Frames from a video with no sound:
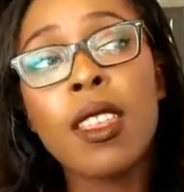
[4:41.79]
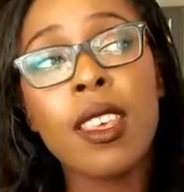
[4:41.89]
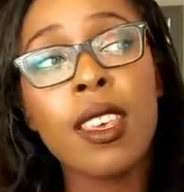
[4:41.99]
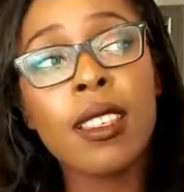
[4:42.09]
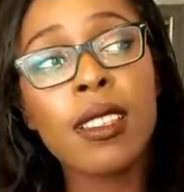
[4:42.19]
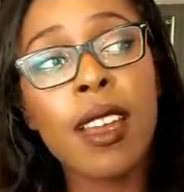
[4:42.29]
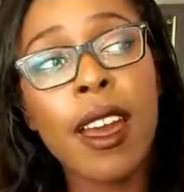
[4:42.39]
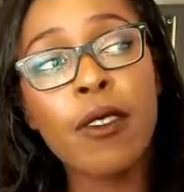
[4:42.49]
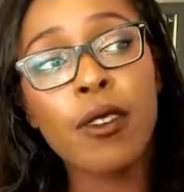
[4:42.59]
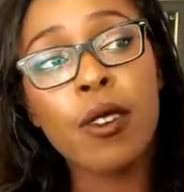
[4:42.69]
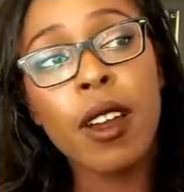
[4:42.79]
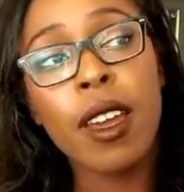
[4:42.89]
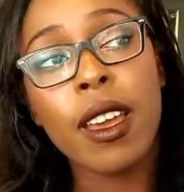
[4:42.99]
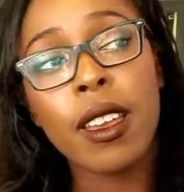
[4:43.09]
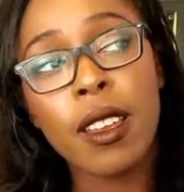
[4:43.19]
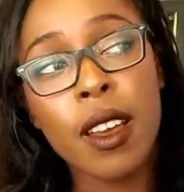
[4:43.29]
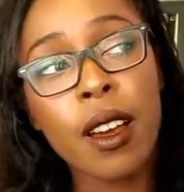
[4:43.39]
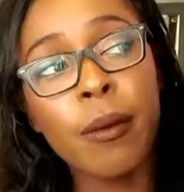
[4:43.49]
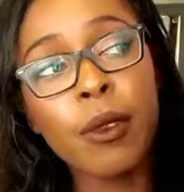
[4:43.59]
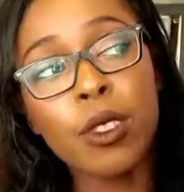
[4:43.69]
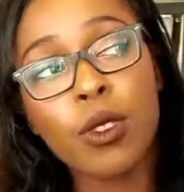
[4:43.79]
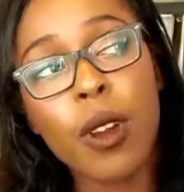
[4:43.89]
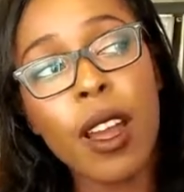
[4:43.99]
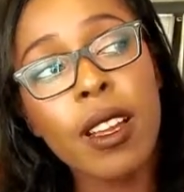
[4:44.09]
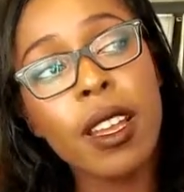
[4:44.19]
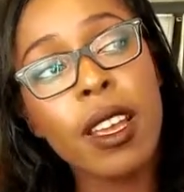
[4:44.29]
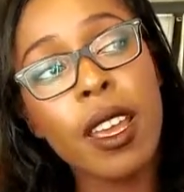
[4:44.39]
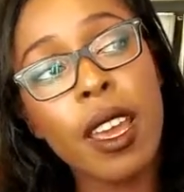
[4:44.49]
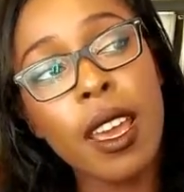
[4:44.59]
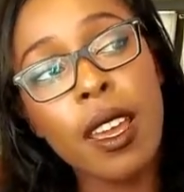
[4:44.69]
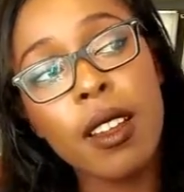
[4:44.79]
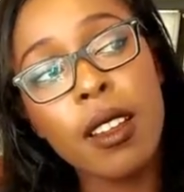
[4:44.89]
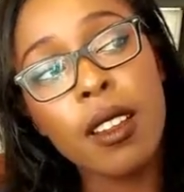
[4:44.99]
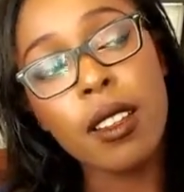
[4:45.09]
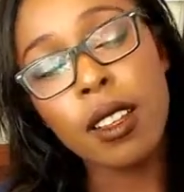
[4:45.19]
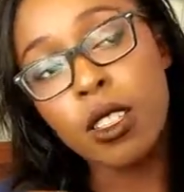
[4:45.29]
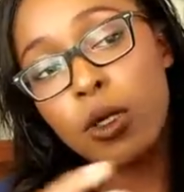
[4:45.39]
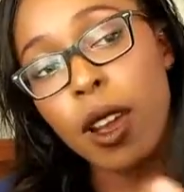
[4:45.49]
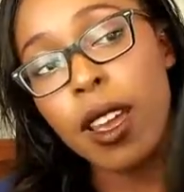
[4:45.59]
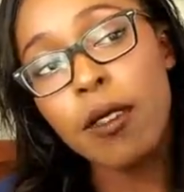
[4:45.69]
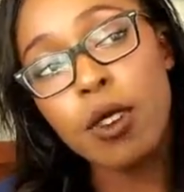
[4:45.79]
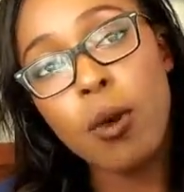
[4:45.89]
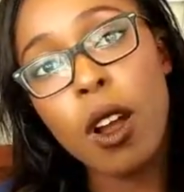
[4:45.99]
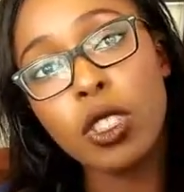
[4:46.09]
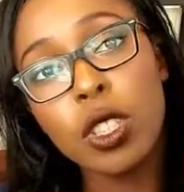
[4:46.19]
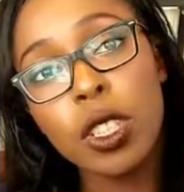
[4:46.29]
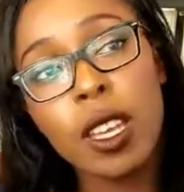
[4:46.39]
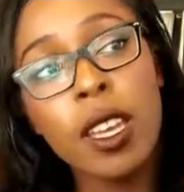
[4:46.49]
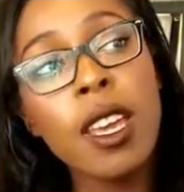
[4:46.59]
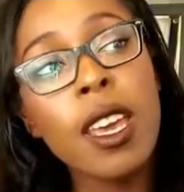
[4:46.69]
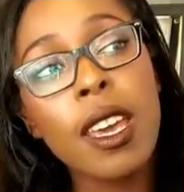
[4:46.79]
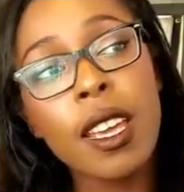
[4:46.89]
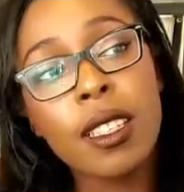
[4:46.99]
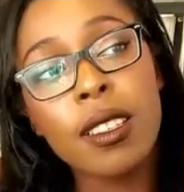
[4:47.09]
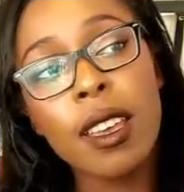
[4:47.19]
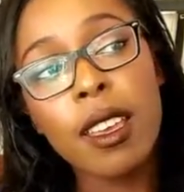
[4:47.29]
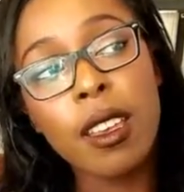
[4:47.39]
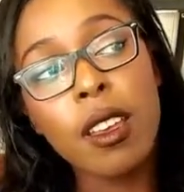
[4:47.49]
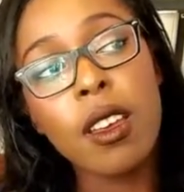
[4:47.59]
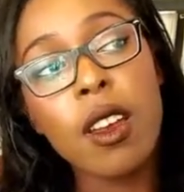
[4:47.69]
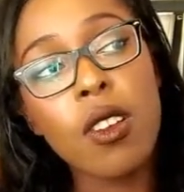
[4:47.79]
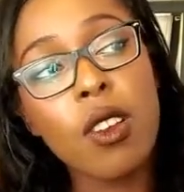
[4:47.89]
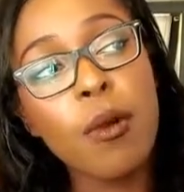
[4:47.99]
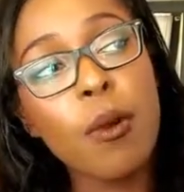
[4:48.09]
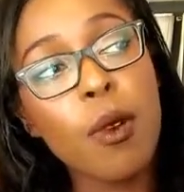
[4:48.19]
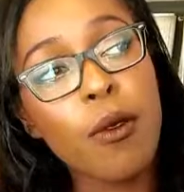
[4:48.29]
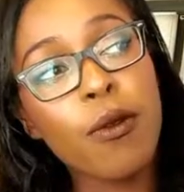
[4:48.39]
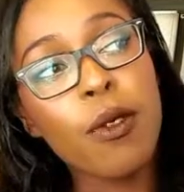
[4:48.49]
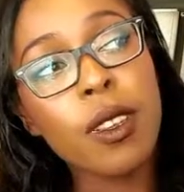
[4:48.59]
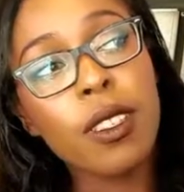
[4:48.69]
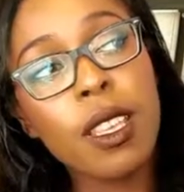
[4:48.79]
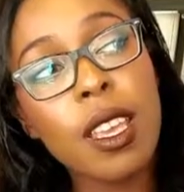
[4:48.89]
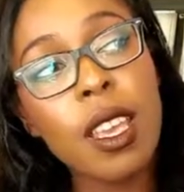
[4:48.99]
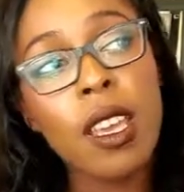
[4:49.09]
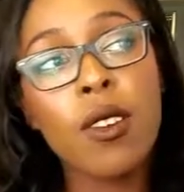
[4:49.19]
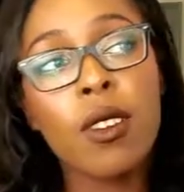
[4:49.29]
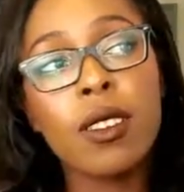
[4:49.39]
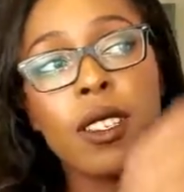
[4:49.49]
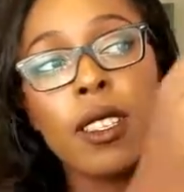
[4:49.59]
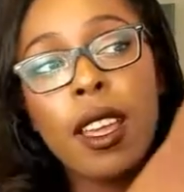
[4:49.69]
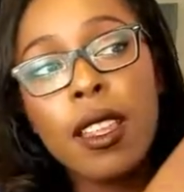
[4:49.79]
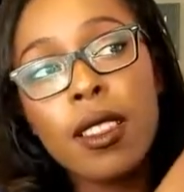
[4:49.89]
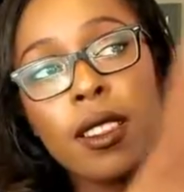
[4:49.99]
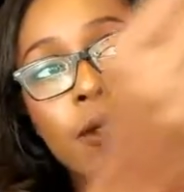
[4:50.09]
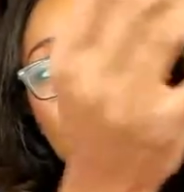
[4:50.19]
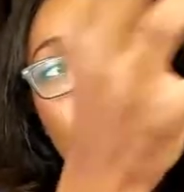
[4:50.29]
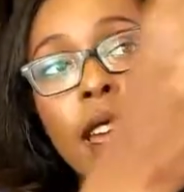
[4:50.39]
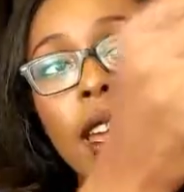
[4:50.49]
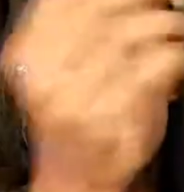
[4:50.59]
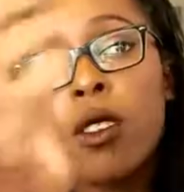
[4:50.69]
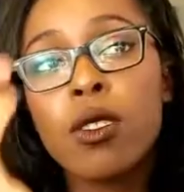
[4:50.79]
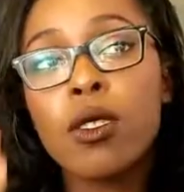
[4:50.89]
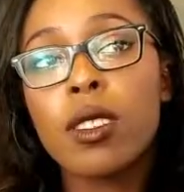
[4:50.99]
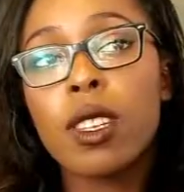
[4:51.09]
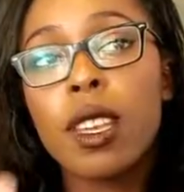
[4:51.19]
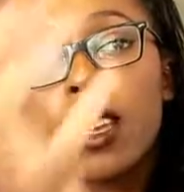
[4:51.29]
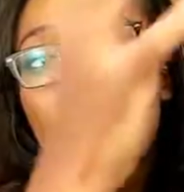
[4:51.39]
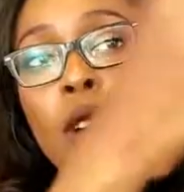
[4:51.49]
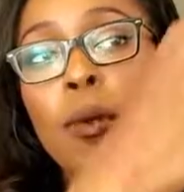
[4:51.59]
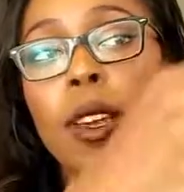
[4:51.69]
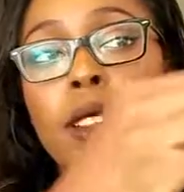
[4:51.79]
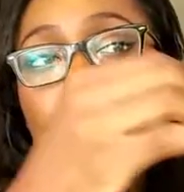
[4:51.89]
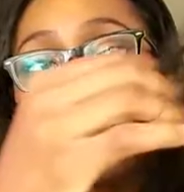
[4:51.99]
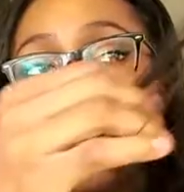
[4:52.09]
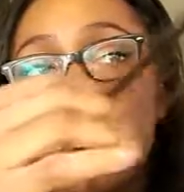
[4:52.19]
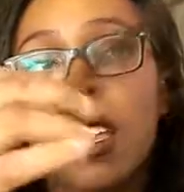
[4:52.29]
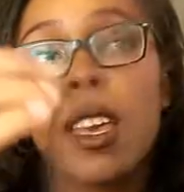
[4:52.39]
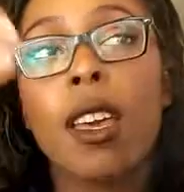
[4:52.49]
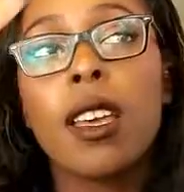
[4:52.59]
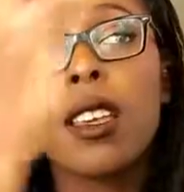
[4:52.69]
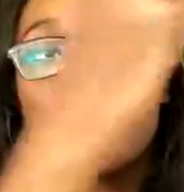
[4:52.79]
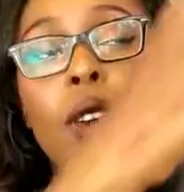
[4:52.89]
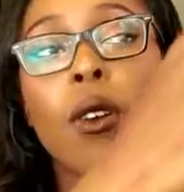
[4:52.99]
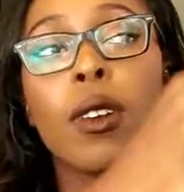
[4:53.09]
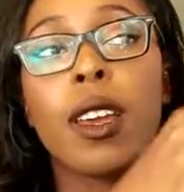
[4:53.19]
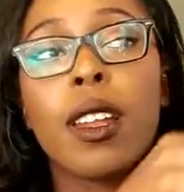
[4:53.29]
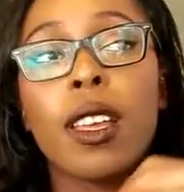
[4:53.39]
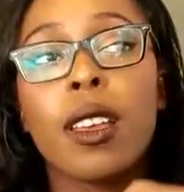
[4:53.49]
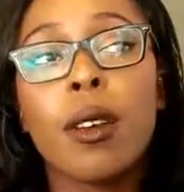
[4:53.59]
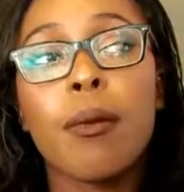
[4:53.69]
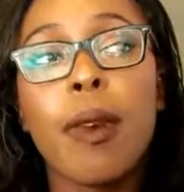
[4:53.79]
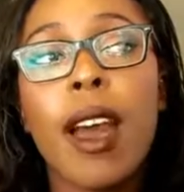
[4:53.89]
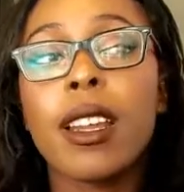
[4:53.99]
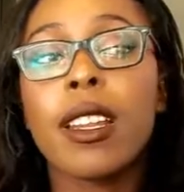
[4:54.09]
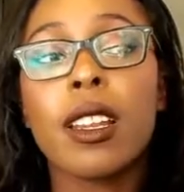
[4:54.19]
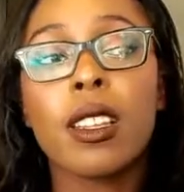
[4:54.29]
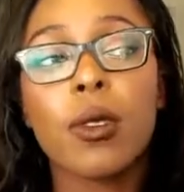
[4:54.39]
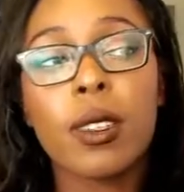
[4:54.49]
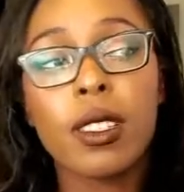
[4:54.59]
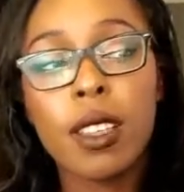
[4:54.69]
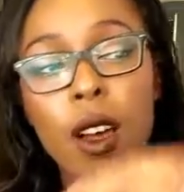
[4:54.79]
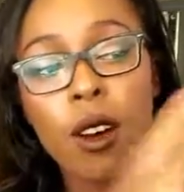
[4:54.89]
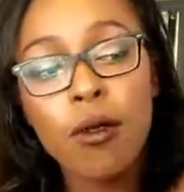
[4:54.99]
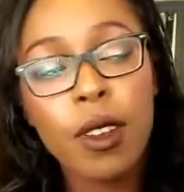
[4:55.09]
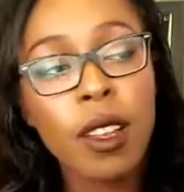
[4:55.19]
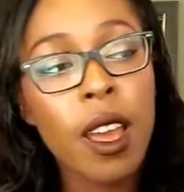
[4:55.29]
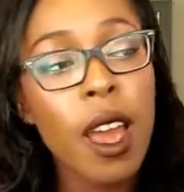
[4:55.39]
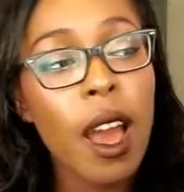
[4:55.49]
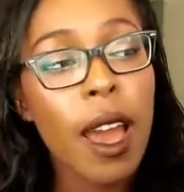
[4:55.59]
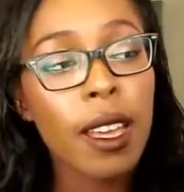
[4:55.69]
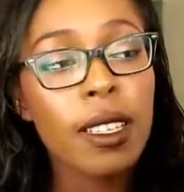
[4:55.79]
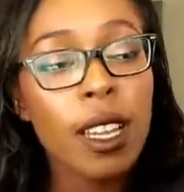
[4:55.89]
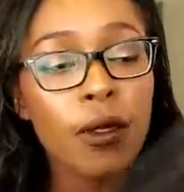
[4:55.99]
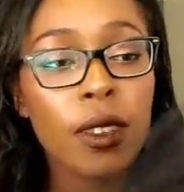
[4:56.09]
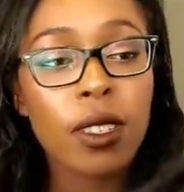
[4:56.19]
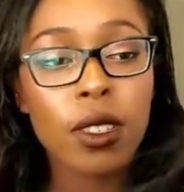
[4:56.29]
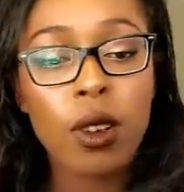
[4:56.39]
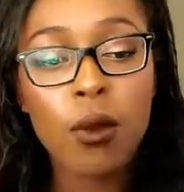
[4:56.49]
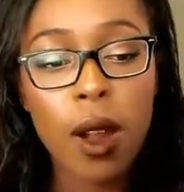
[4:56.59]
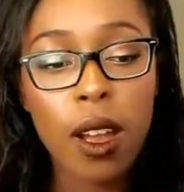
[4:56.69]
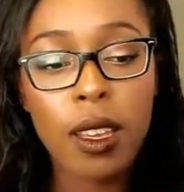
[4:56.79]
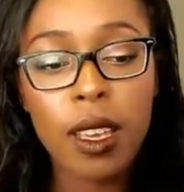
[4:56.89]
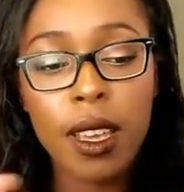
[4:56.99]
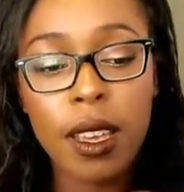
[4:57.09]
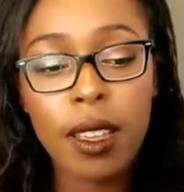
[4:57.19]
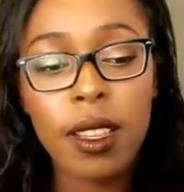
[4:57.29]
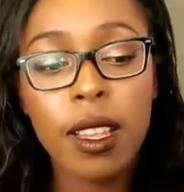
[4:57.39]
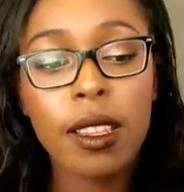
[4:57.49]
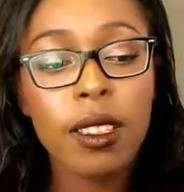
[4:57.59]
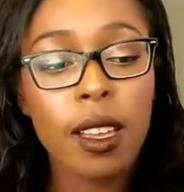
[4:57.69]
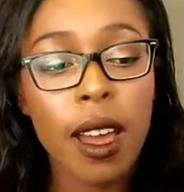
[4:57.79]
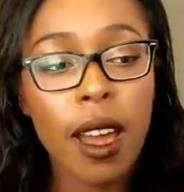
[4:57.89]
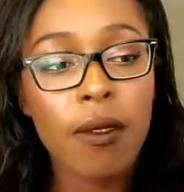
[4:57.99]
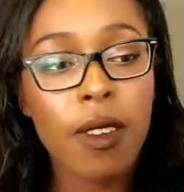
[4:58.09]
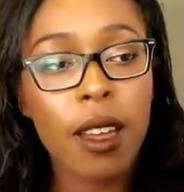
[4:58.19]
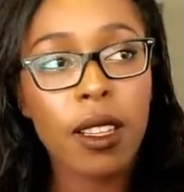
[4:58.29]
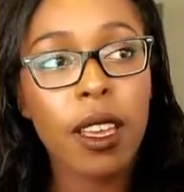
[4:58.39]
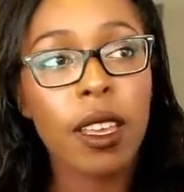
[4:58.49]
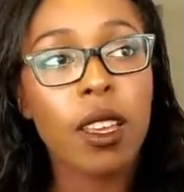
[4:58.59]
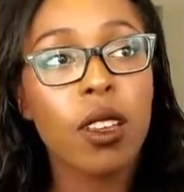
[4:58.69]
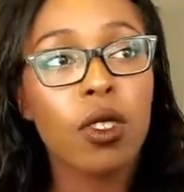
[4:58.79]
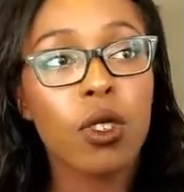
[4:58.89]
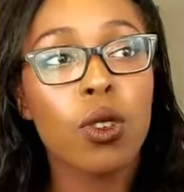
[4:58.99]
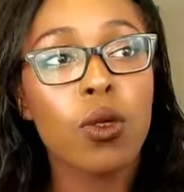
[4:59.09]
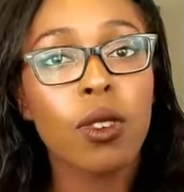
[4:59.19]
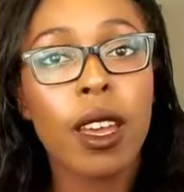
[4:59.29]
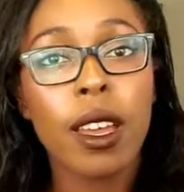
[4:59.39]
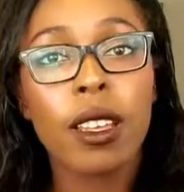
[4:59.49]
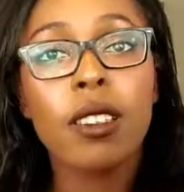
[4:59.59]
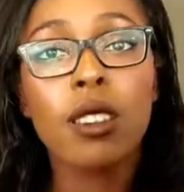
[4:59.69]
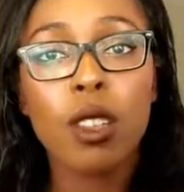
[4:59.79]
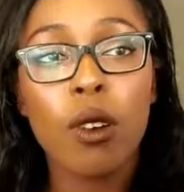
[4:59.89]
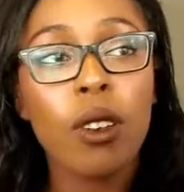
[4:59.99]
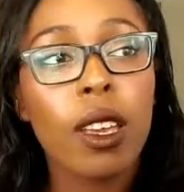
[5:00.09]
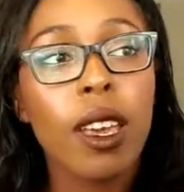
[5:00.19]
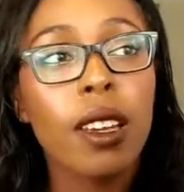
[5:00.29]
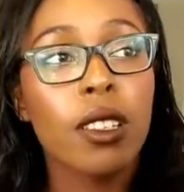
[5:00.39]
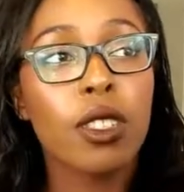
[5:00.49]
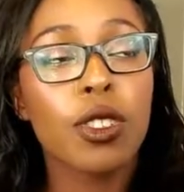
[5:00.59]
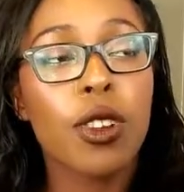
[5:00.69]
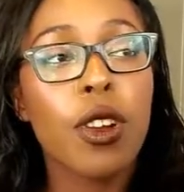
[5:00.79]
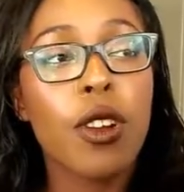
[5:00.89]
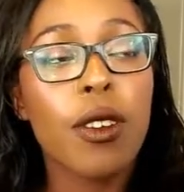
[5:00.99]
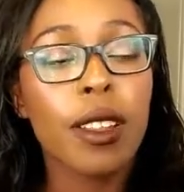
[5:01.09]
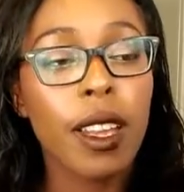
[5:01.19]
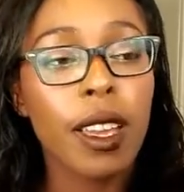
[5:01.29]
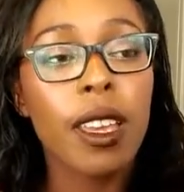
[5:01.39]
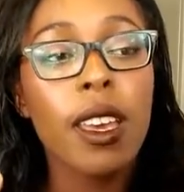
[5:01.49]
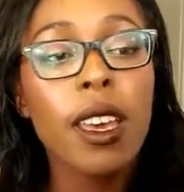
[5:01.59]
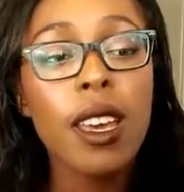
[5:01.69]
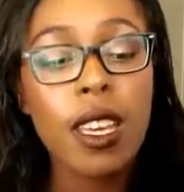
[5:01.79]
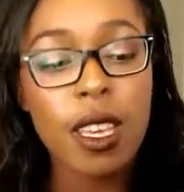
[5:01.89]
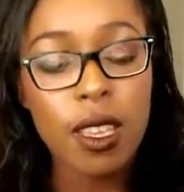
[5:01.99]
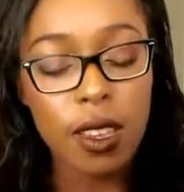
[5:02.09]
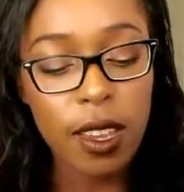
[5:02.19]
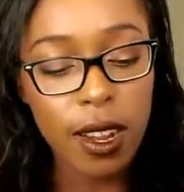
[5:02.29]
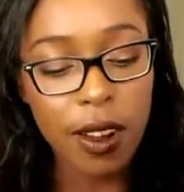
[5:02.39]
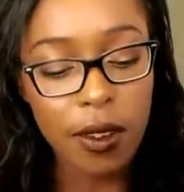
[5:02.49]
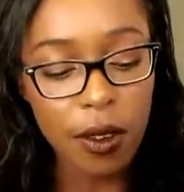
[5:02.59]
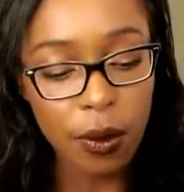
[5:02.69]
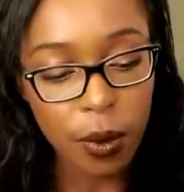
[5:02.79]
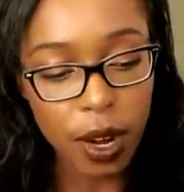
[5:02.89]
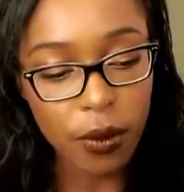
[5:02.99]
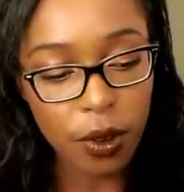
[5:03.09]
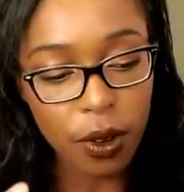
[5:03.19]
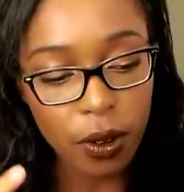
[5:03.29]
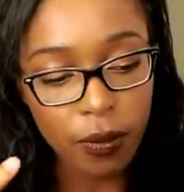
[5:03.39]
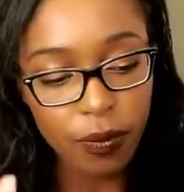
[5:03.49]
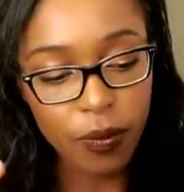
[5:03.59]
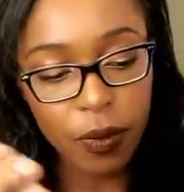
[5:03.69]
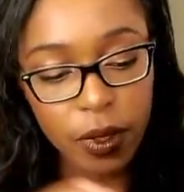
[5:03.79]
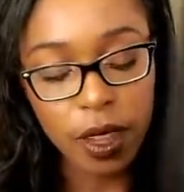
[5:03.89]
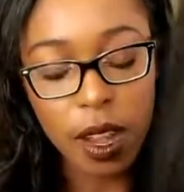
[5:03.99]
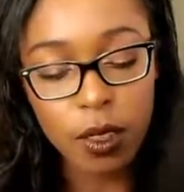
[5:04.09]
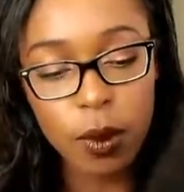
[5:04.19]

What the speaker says: This, after I dried it and let it dry after washing it, it's like a little bit more frizzy. You can see that different hairs are sticking out because it's like, you know, getting matted into itself. And I can definitely still rock it and need to have that like 2 days soaking in conditioner and like to get out whatever knots